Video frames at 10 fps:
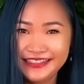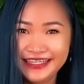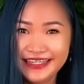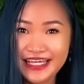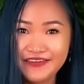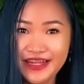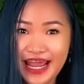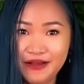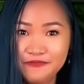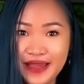They even
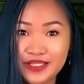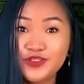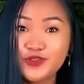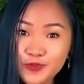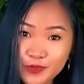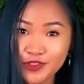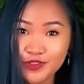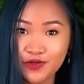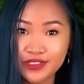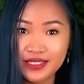have pet
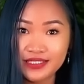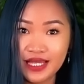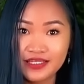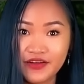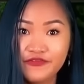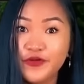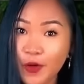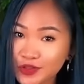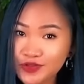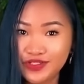superstores the size of
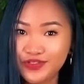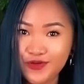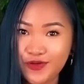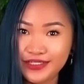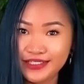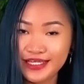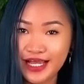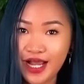grocery stores,